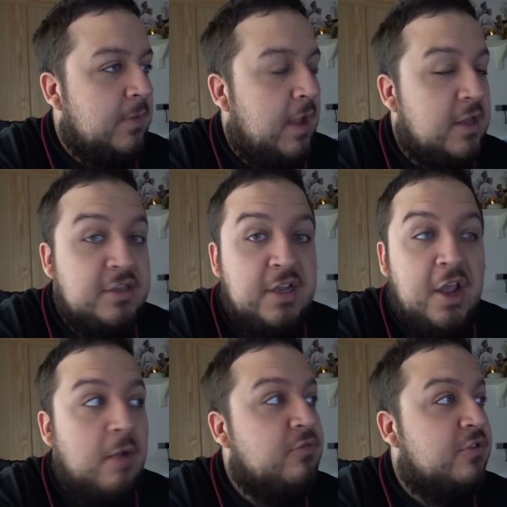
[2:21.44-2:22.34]
I don't know,
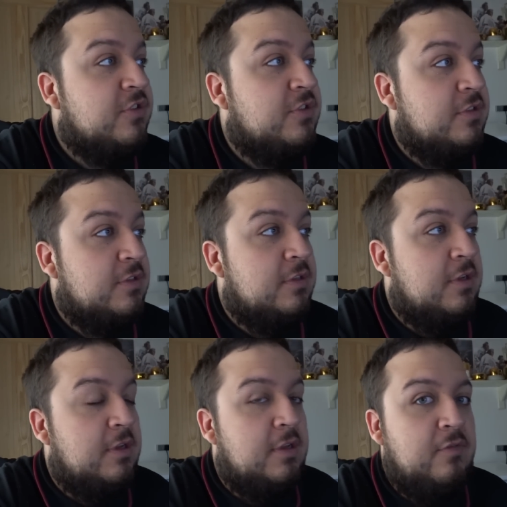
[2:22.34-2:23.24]
I'm just
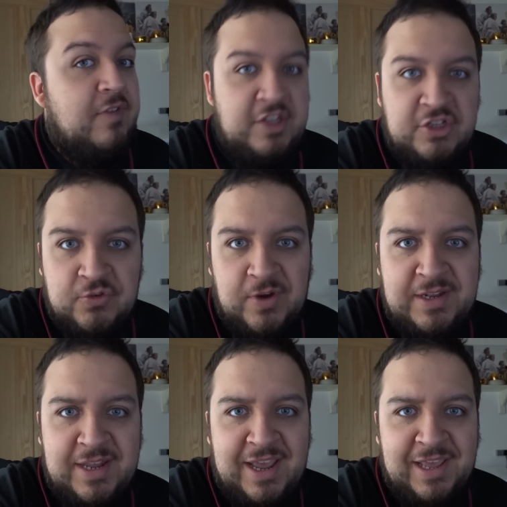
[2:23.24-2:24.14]
really
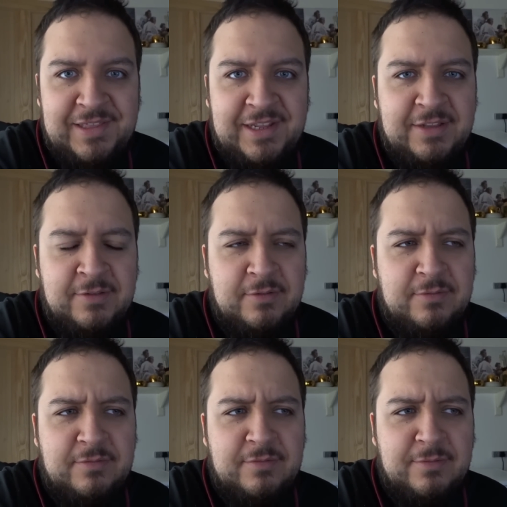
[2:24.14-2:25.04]
enjoying that. And then
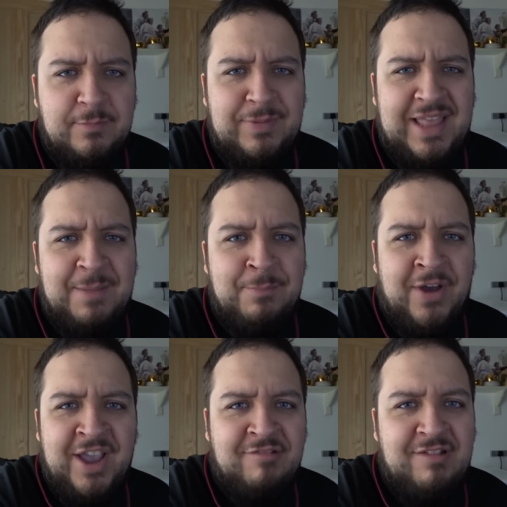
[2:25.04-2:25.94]
Playing
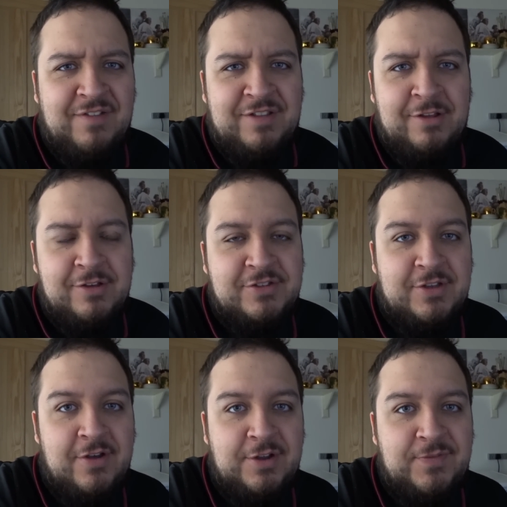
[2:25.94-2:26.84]
Minecraft
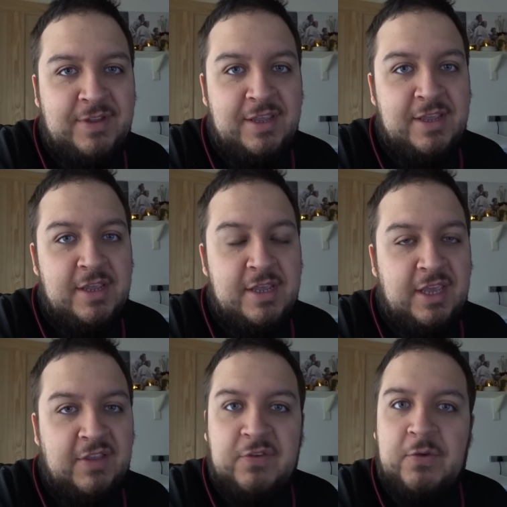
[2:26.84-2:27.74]
alongside of it
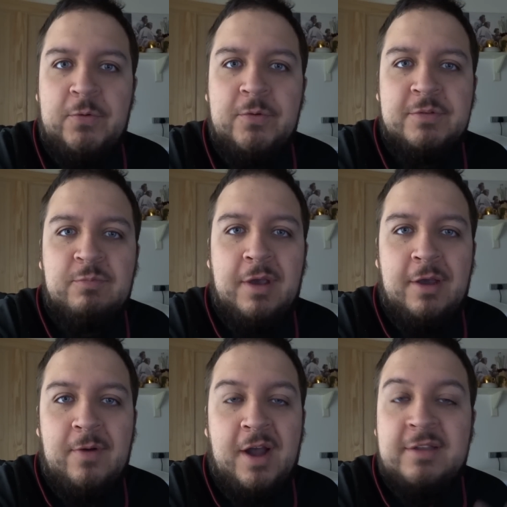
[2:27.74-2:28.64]
is cool as
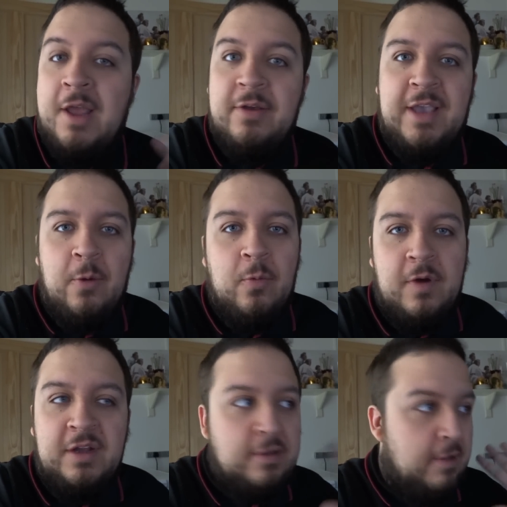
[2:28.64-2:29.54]
well. I don't get
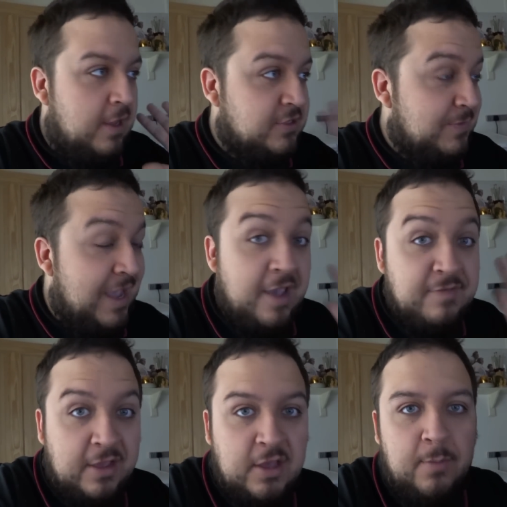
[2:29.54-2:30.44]
why, don't ask me how
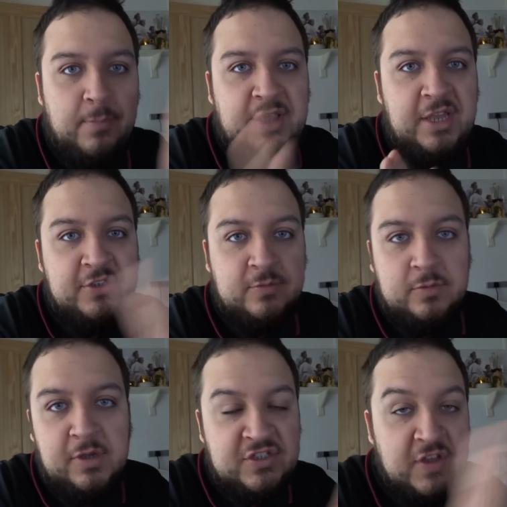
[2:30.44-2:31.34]
that combination
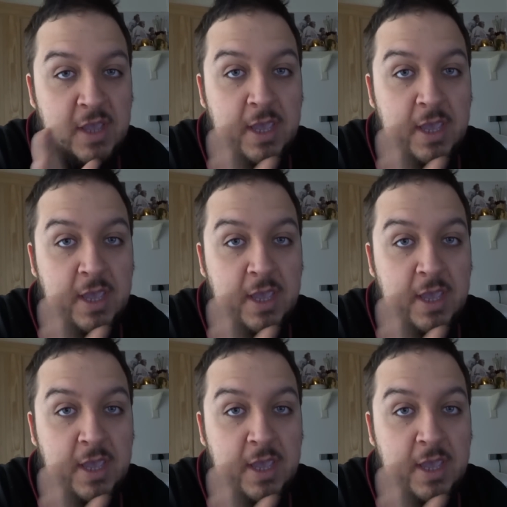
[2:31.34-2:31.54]
works,